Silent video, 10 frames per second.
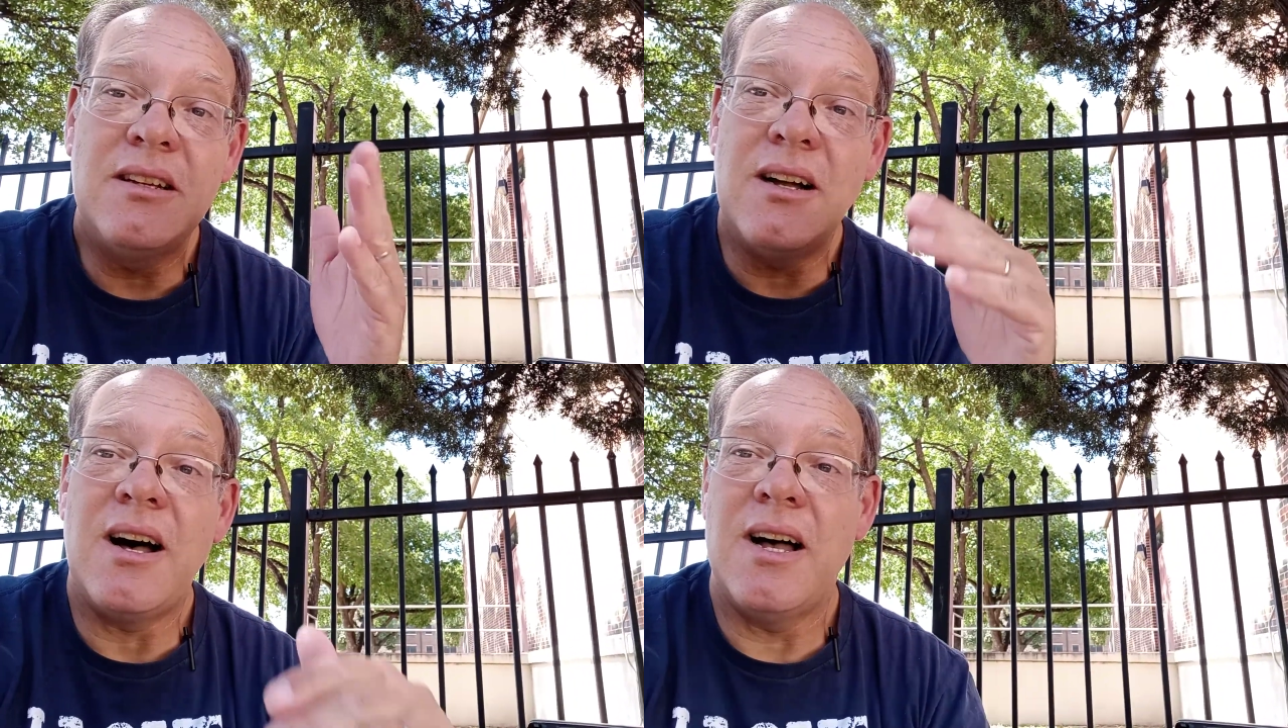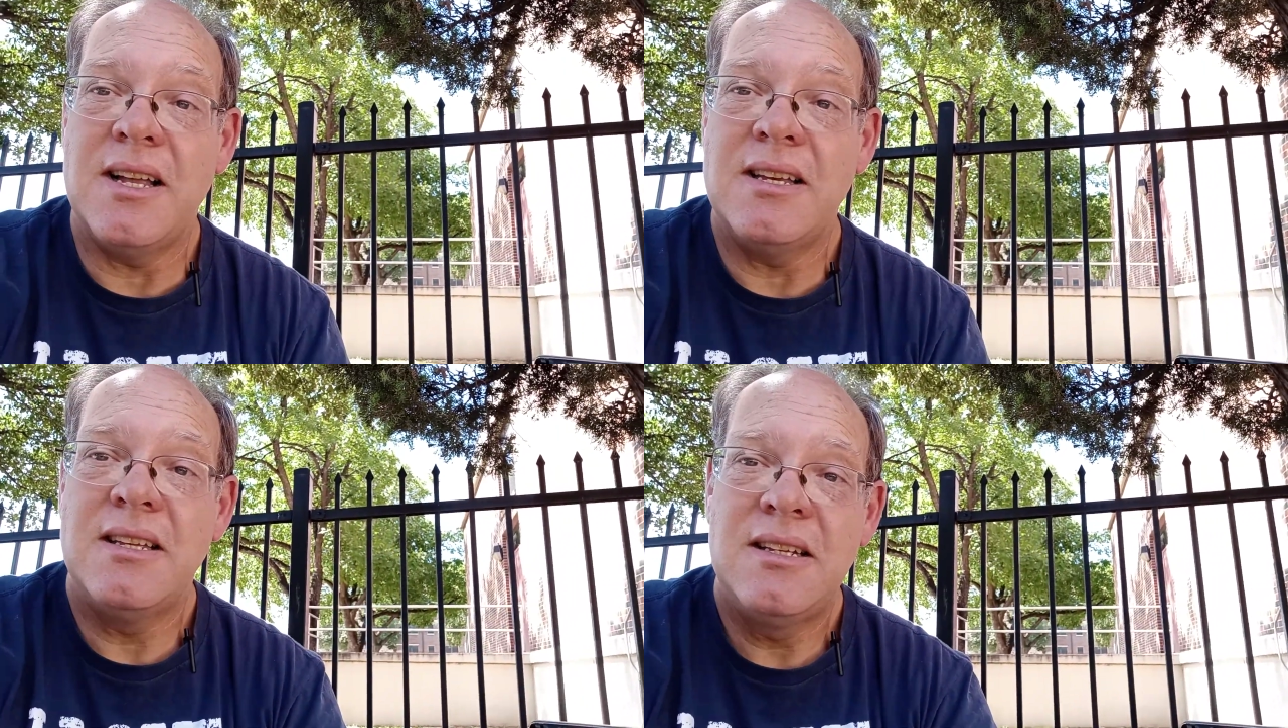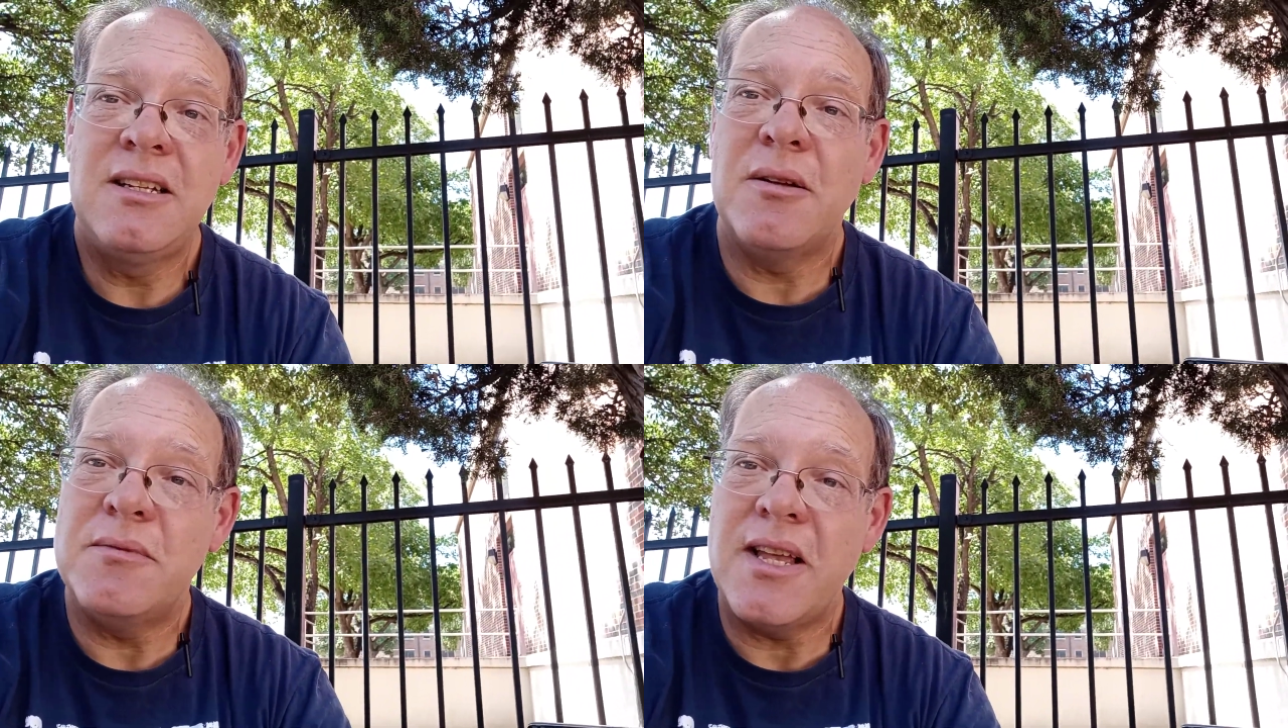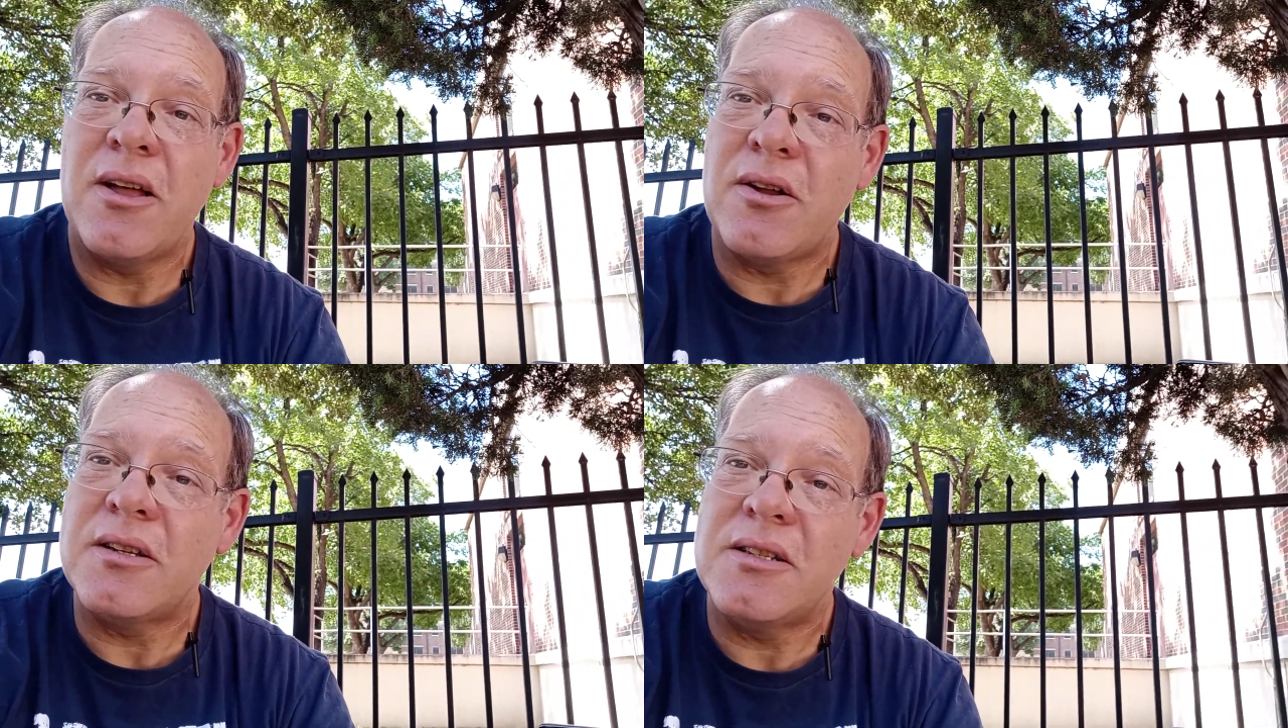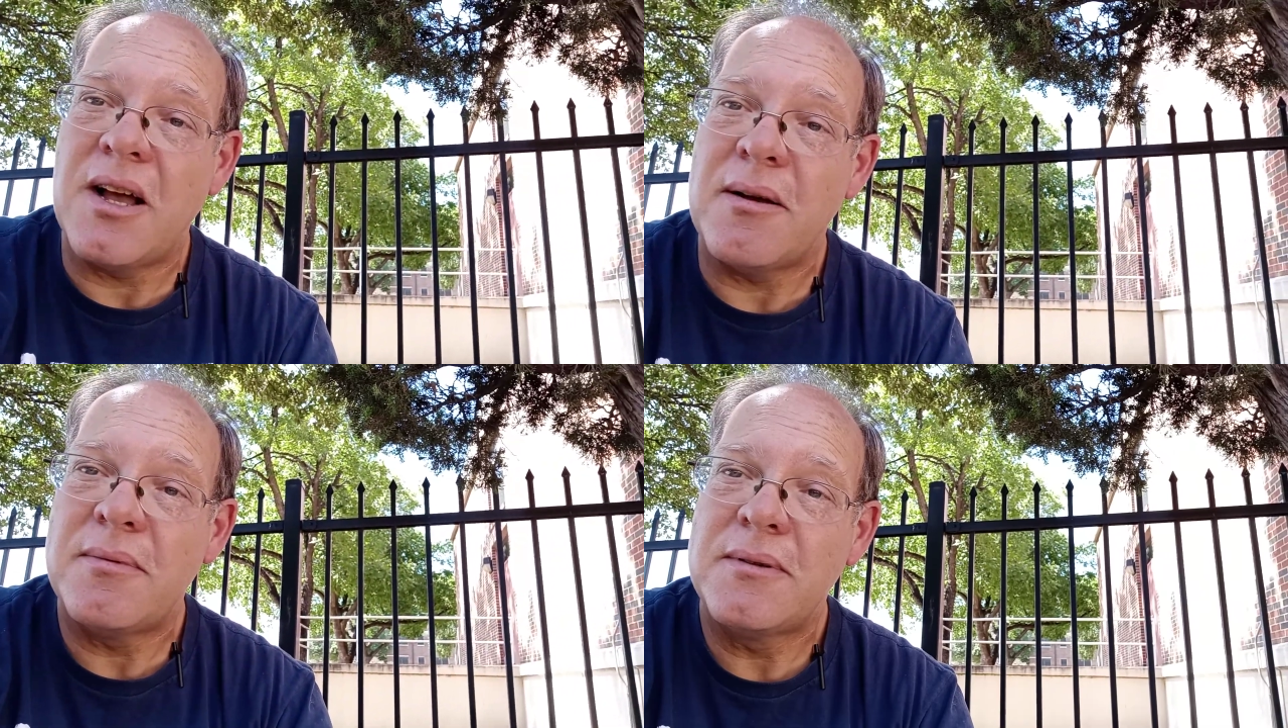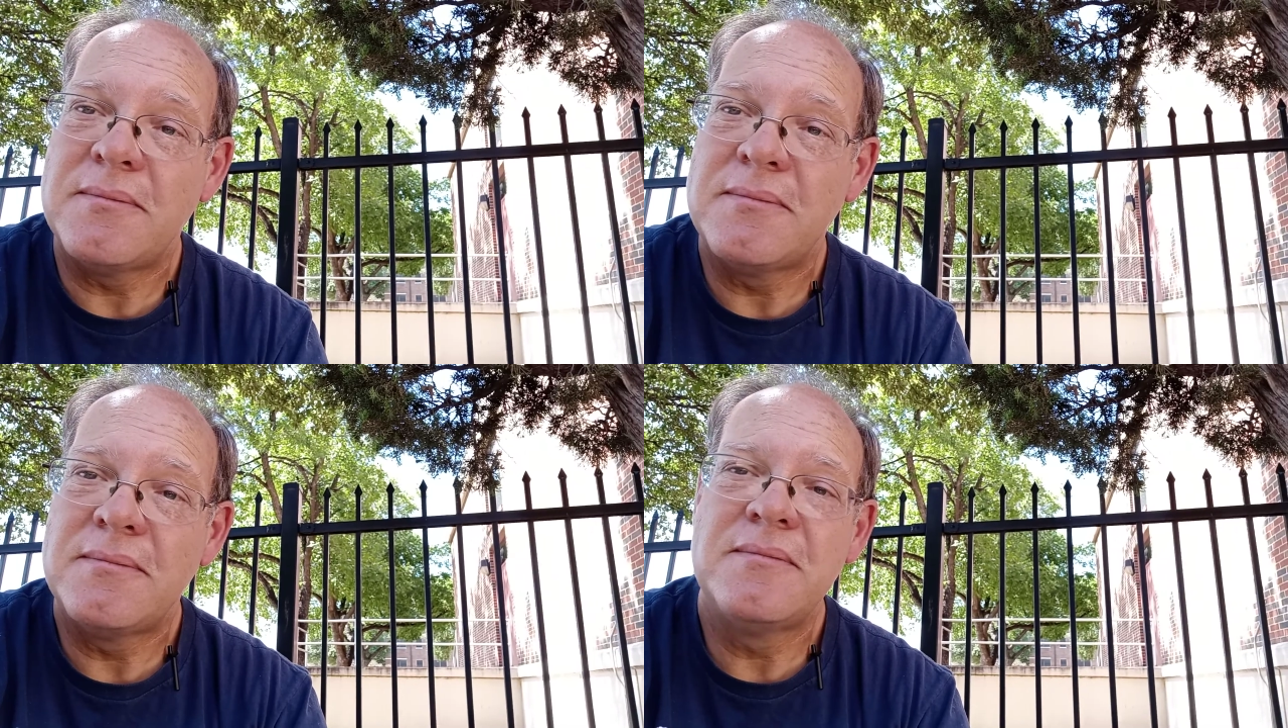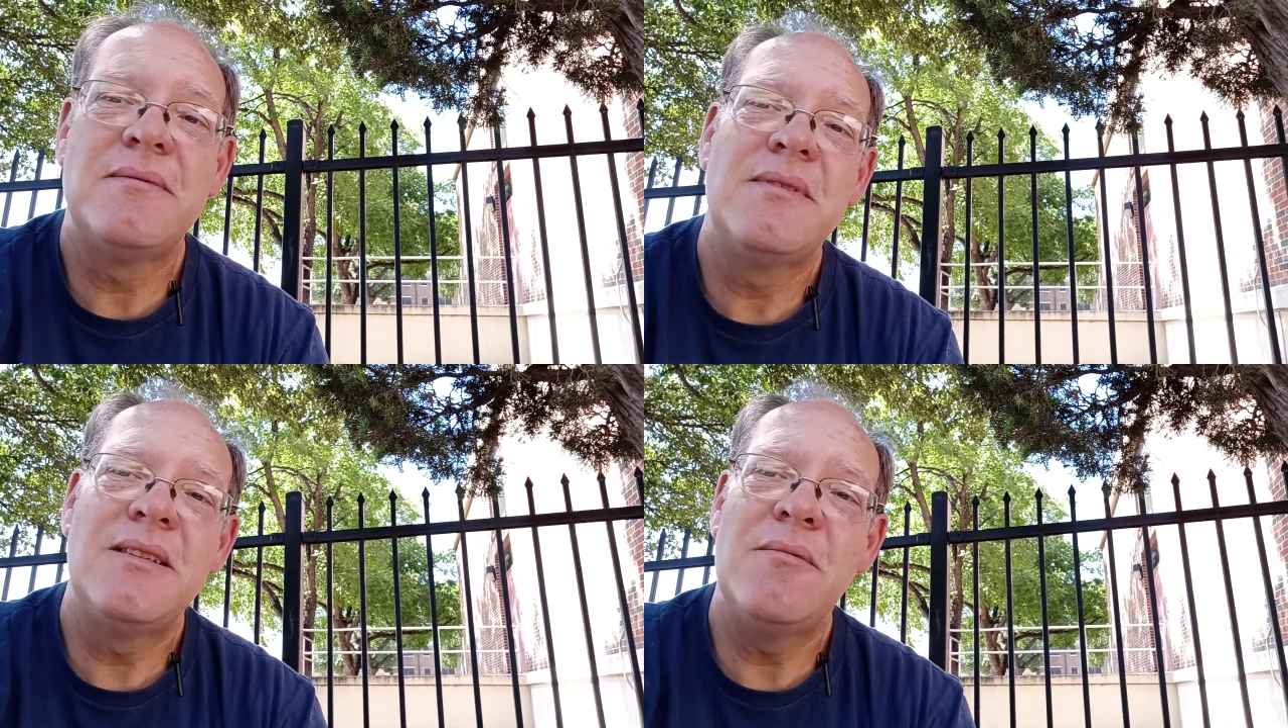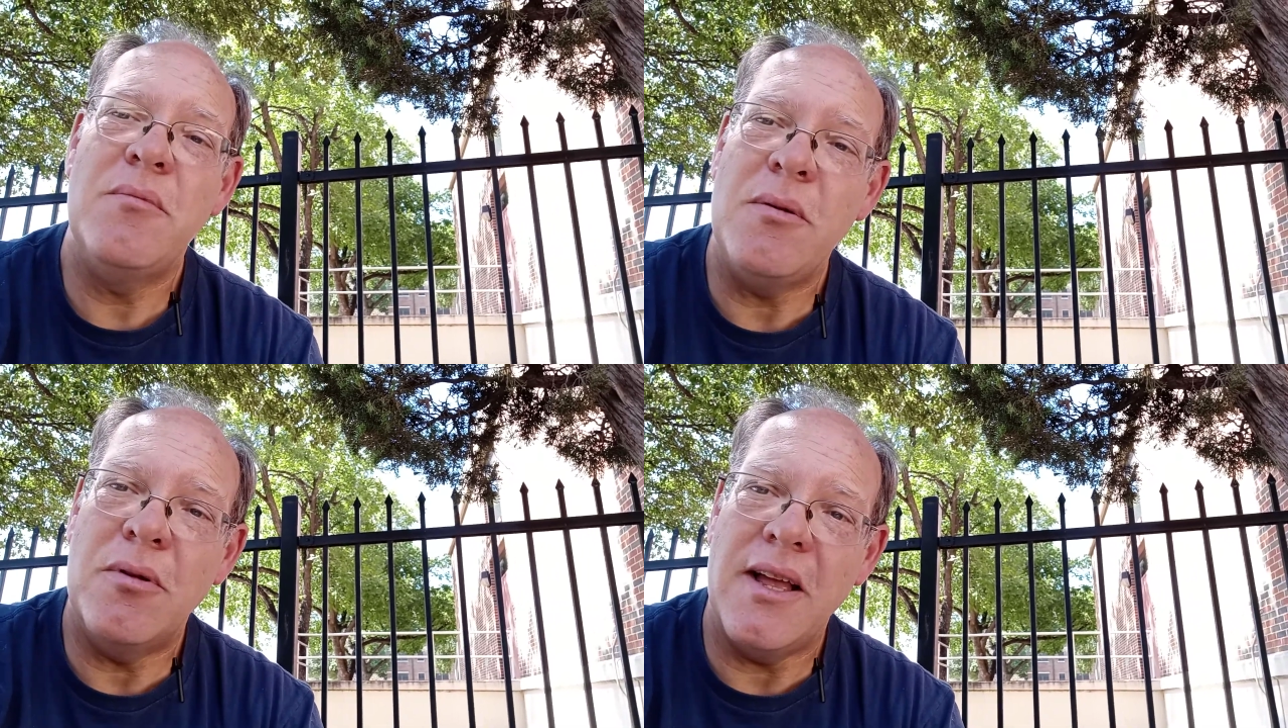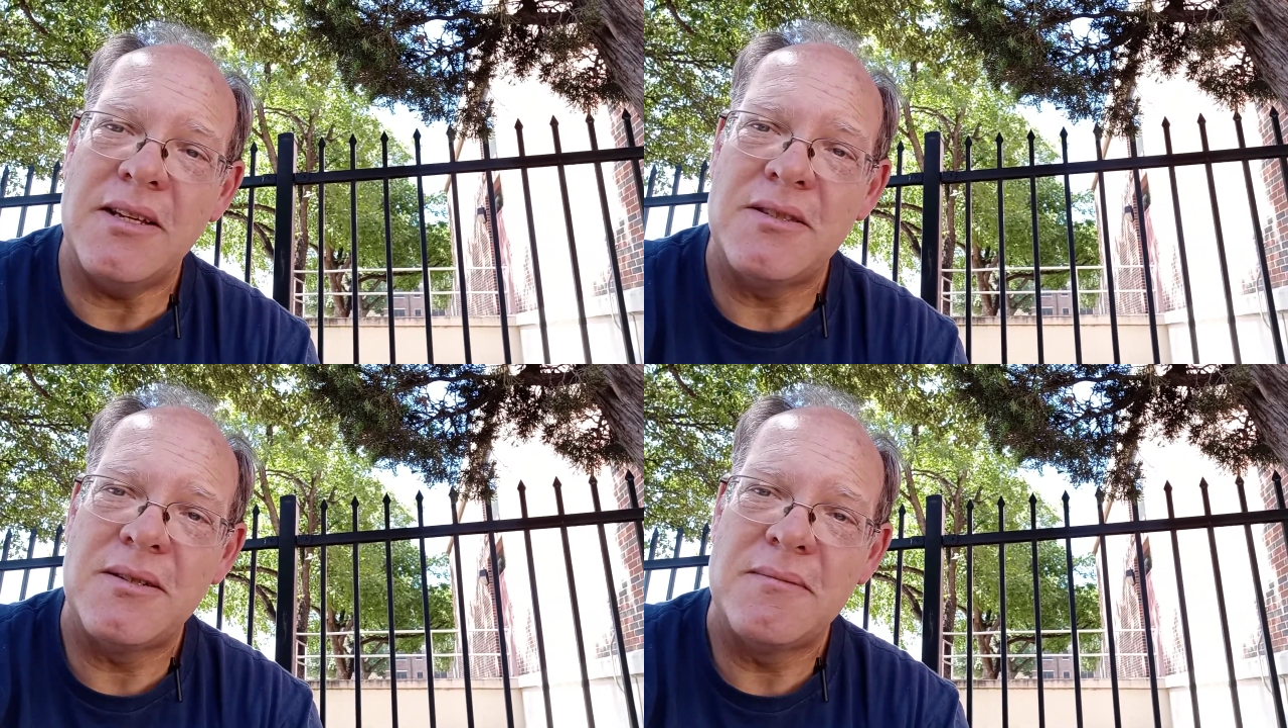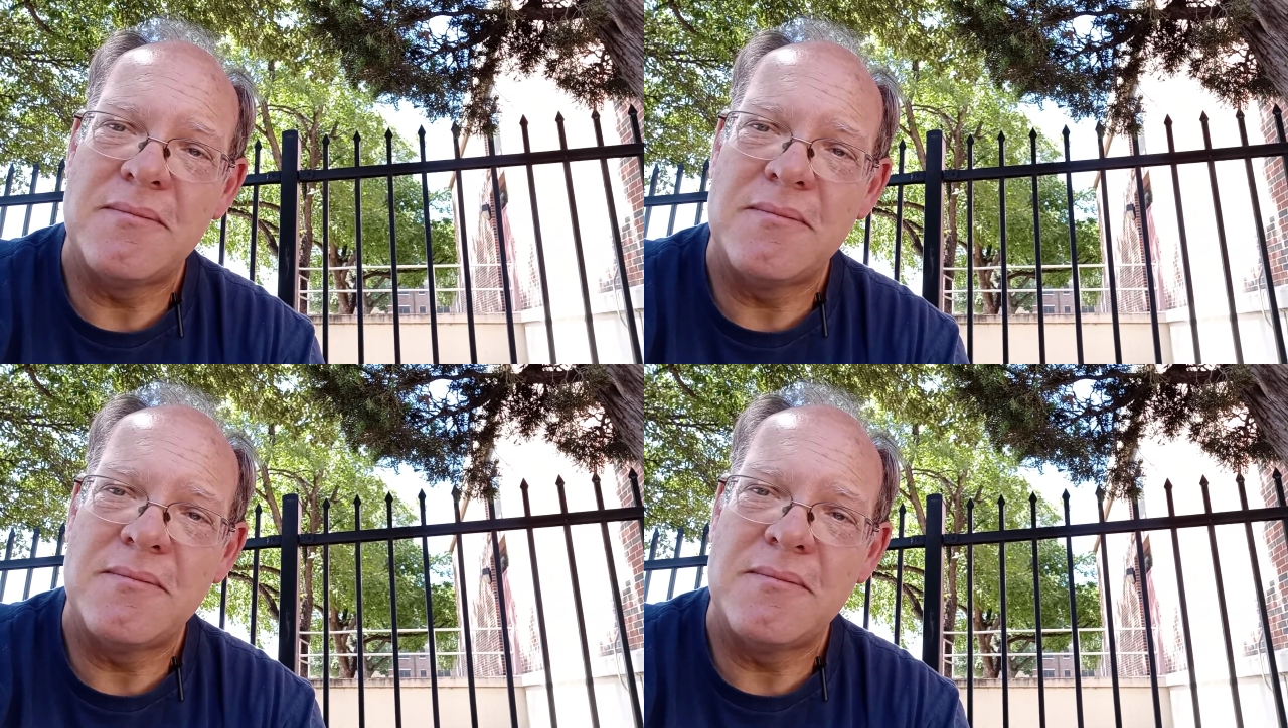God comes out on top. Be blessed.